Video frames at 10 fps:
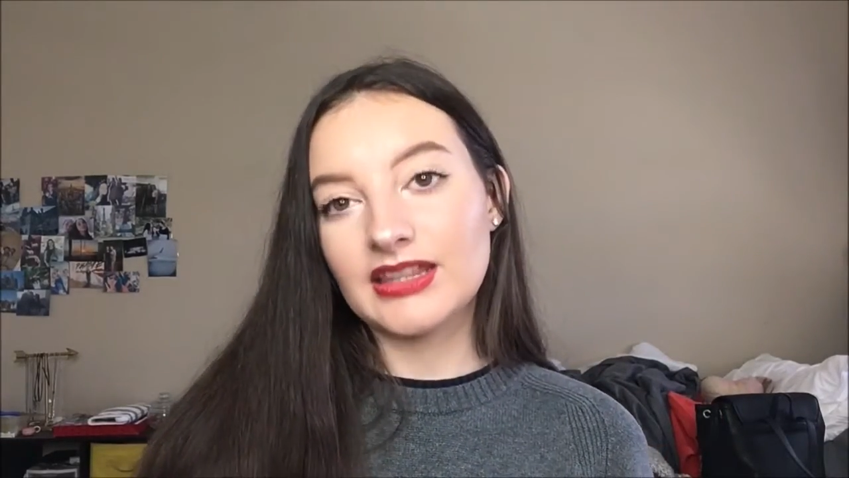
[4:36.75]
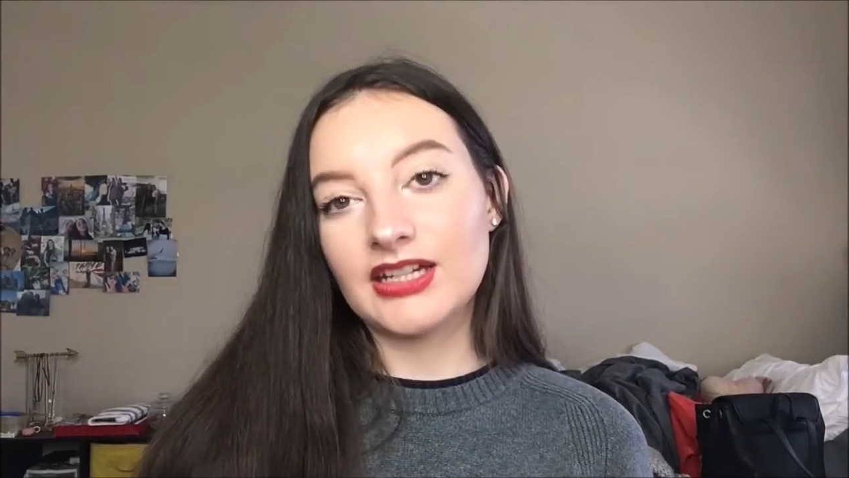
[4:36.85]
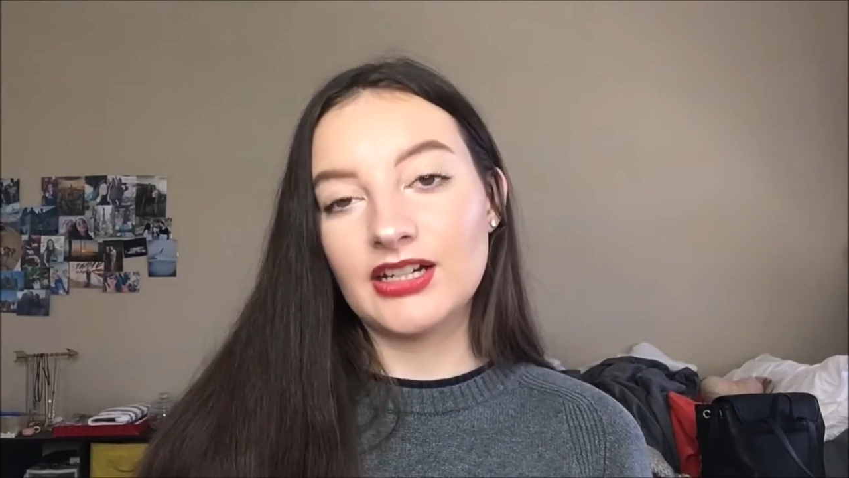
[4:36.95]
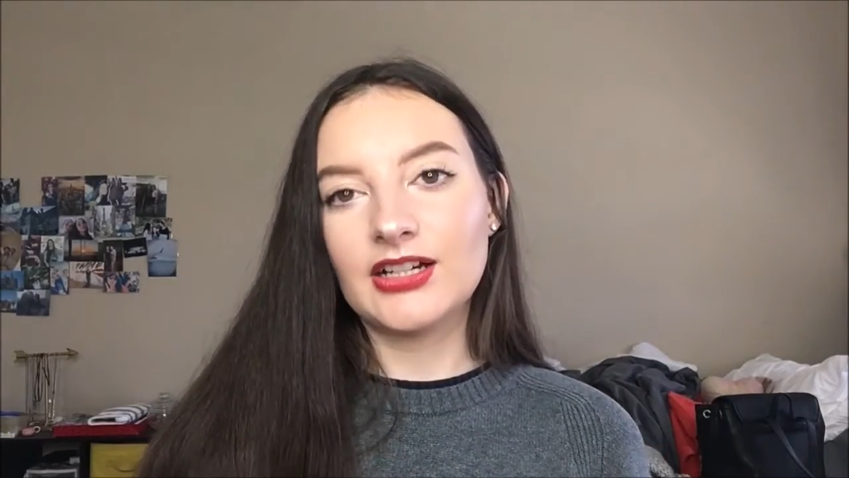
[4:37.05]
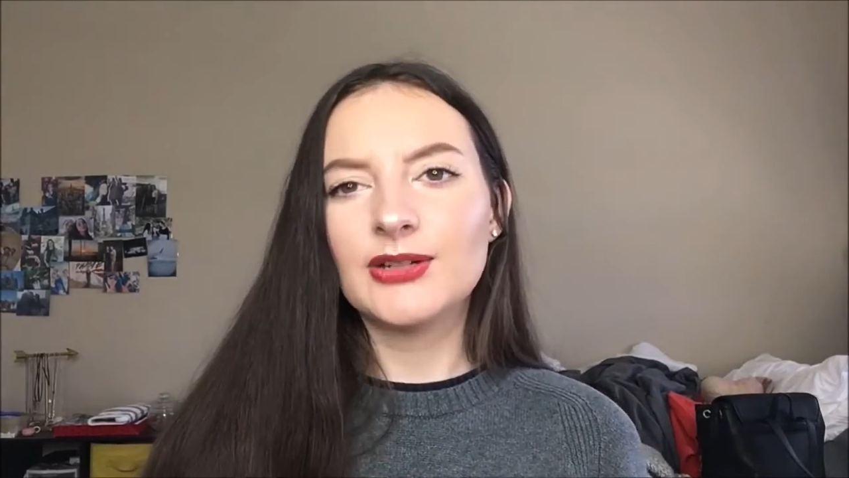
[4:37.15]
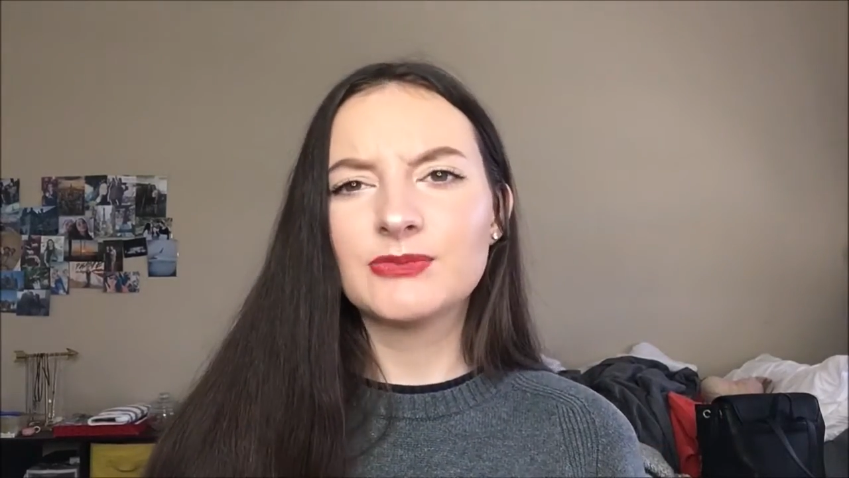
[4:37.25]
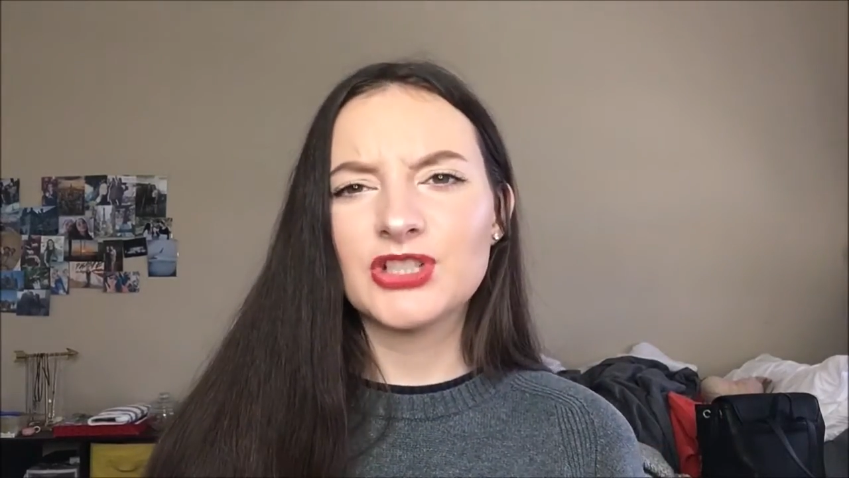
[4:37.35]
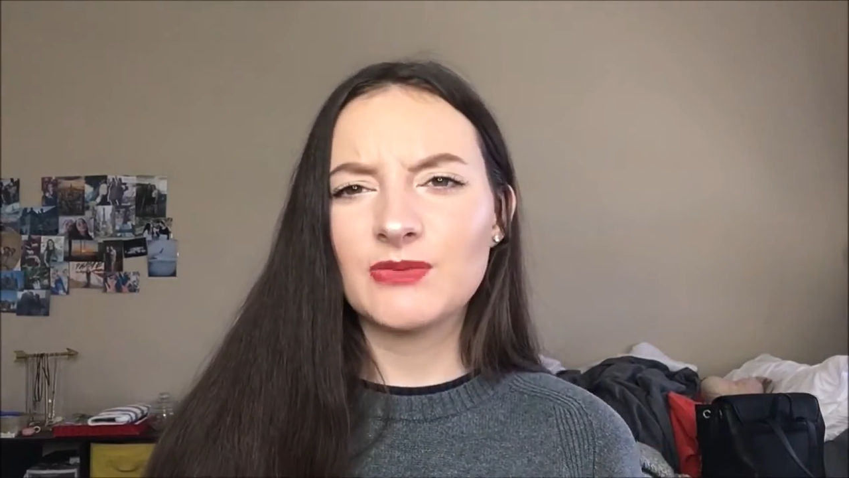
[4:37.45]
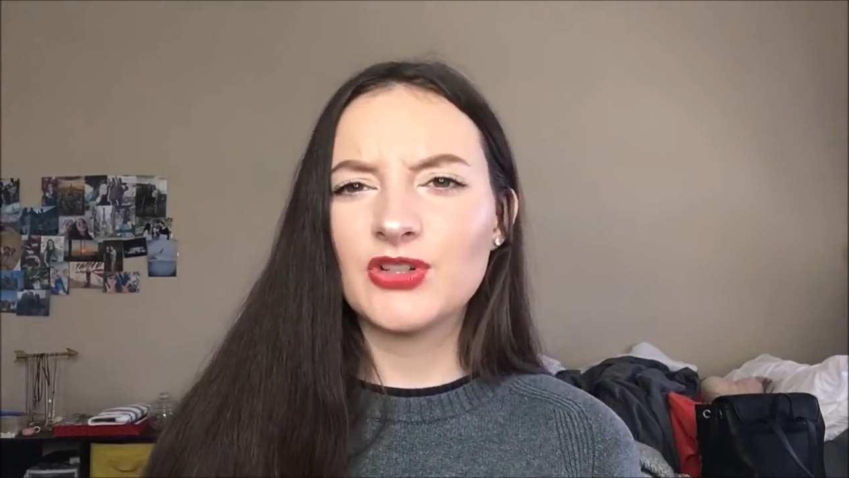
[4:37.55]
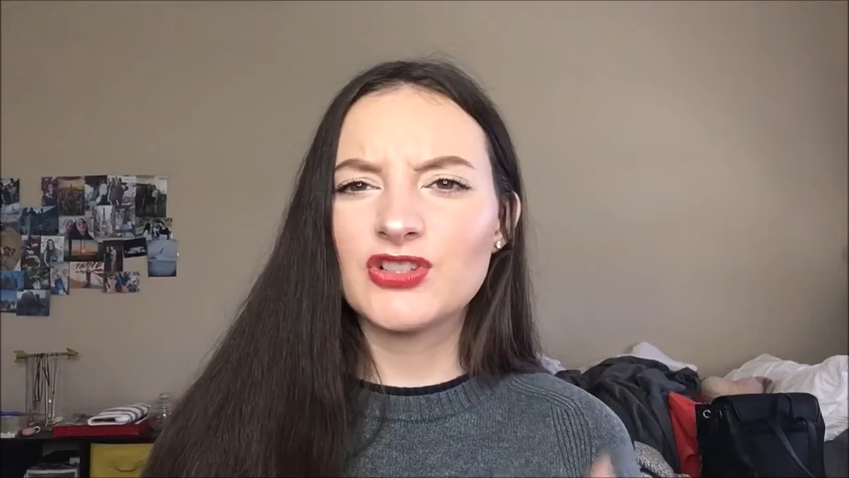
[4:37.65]
the
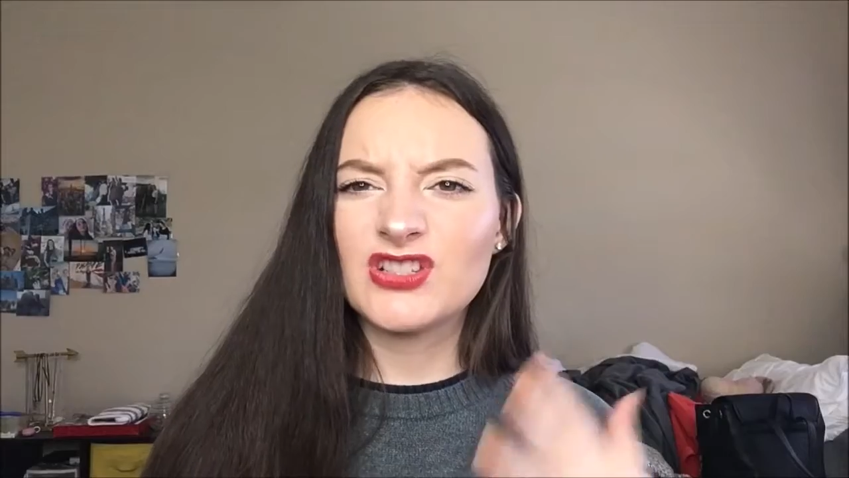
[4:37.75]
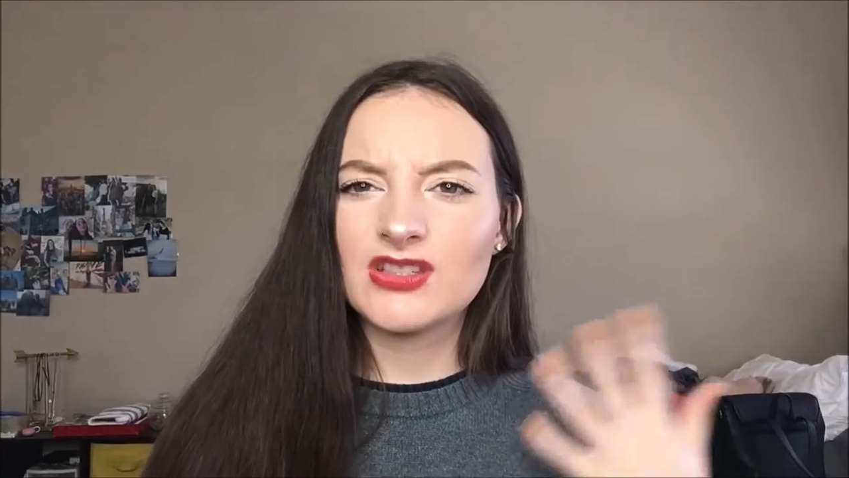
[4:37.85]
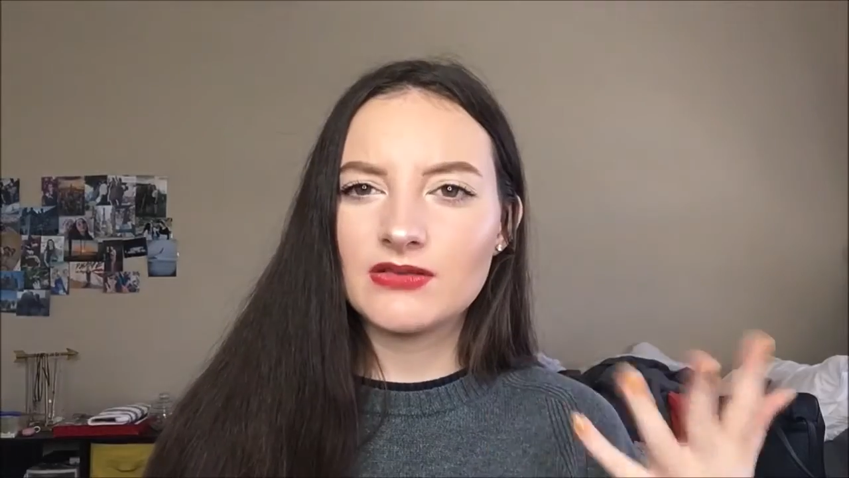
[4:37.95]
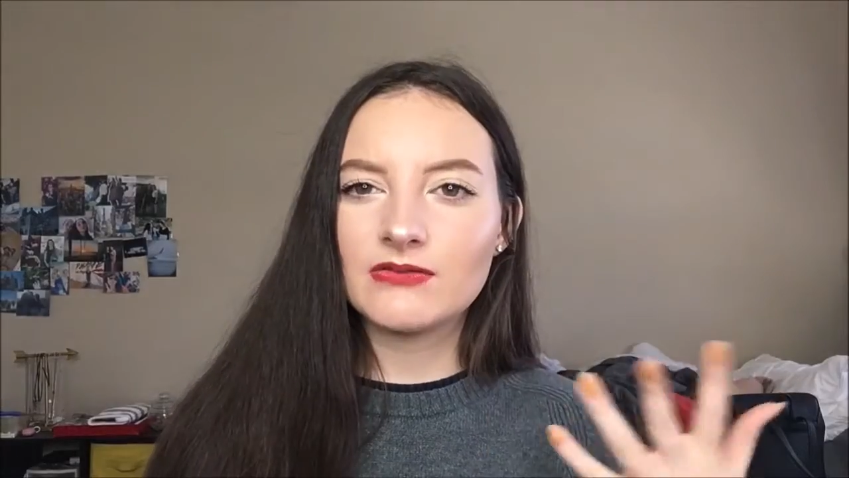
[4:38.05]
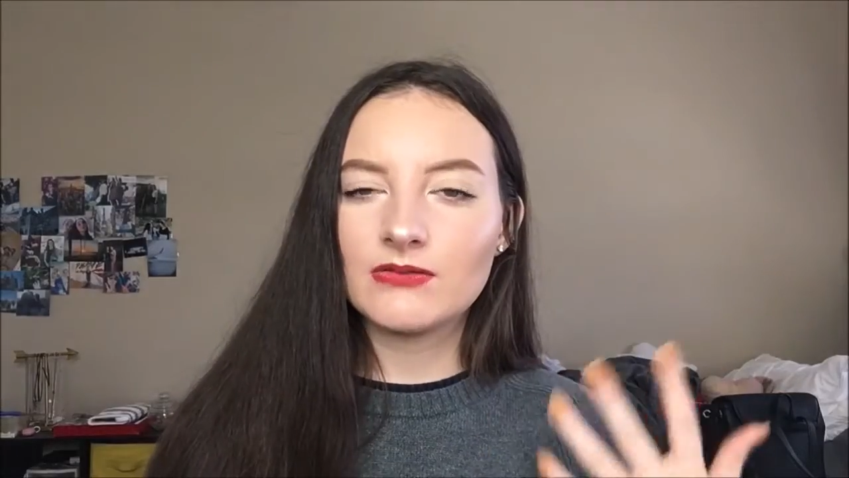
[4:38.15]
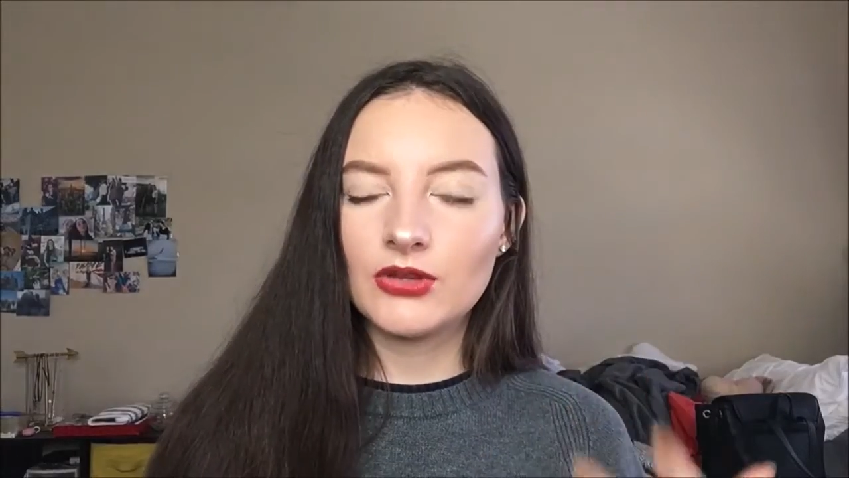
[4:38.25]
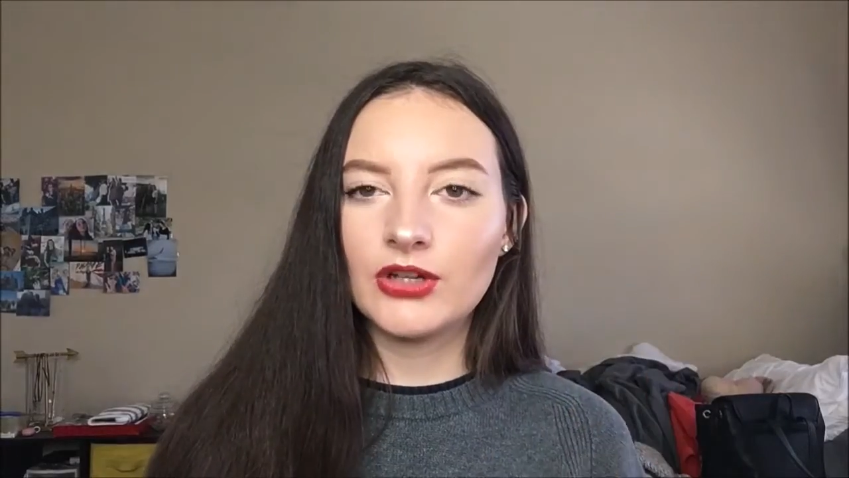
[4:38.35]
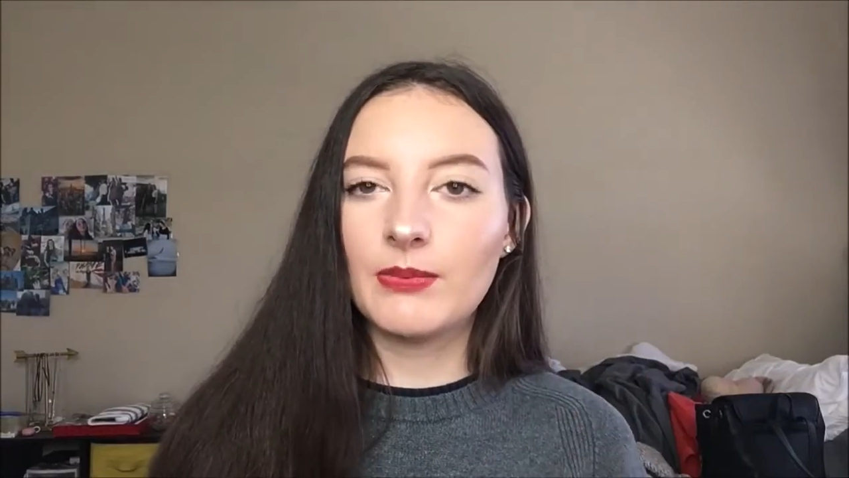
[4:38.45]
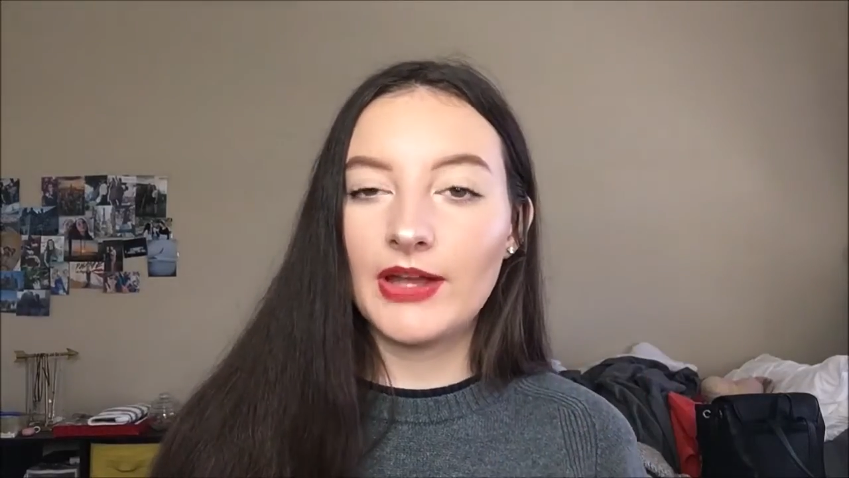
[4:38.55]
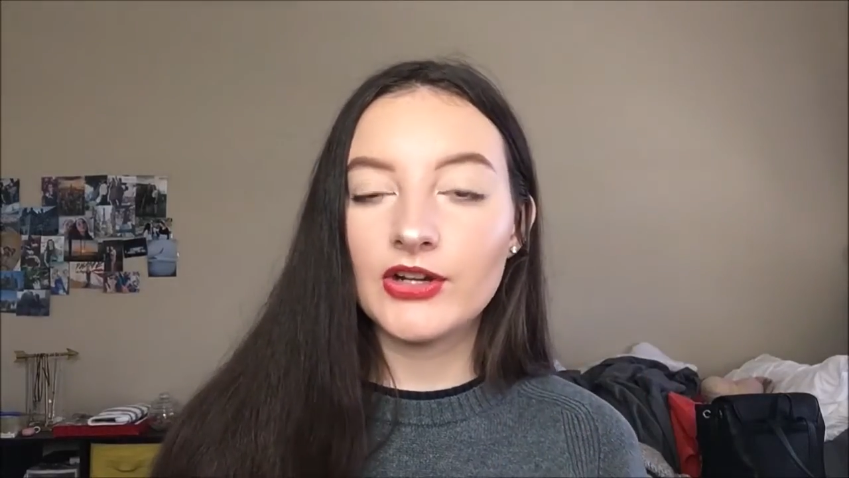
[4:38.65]
shimmers
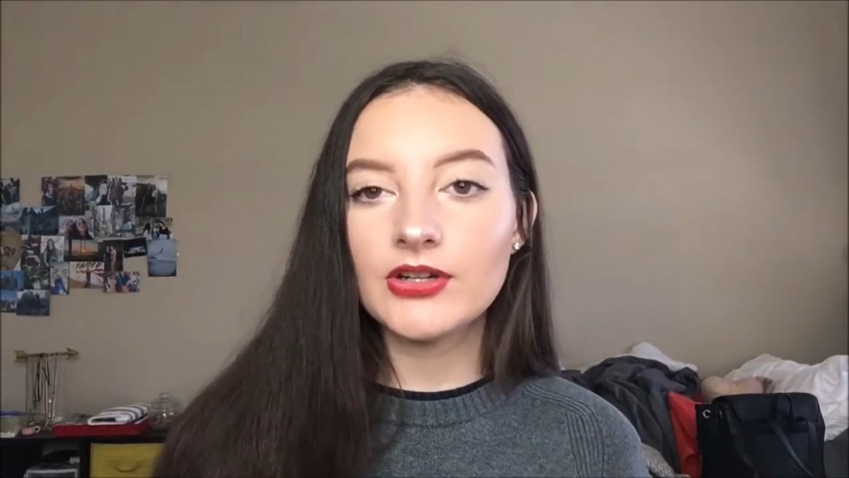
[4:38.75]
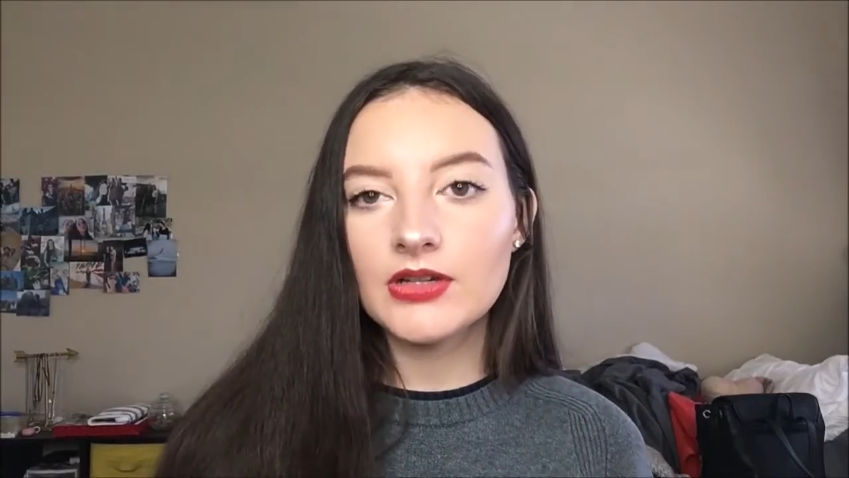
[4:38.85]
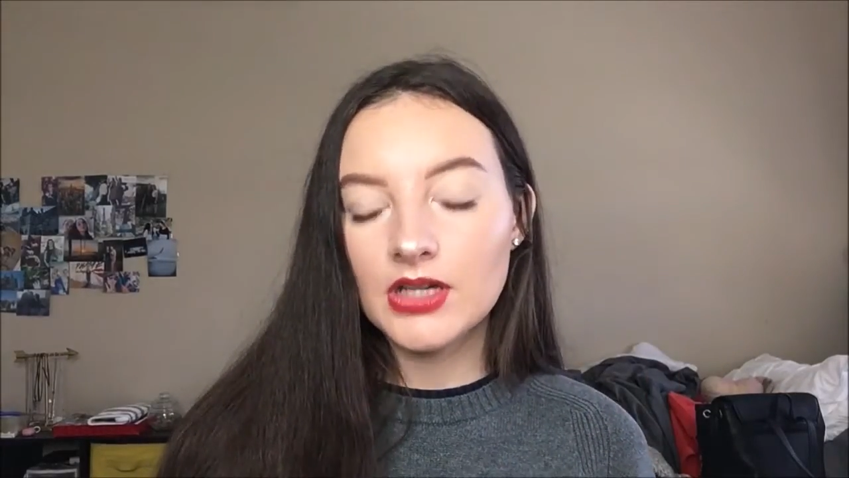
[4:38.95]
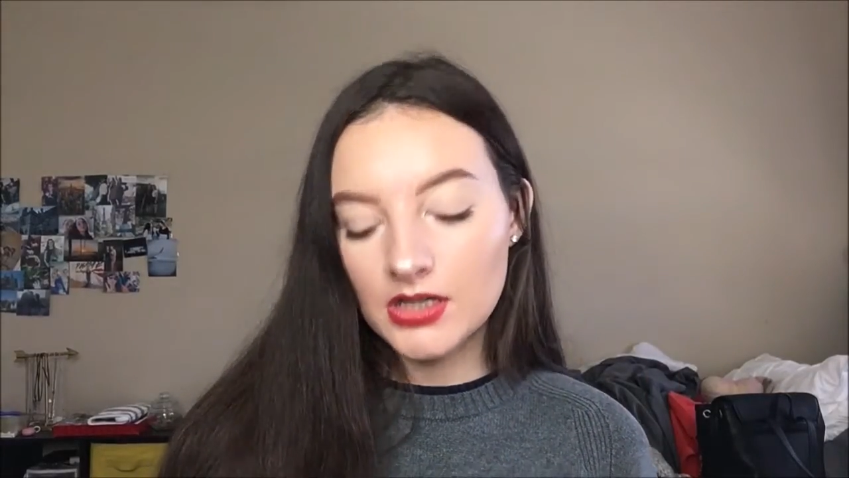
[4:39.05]
look better,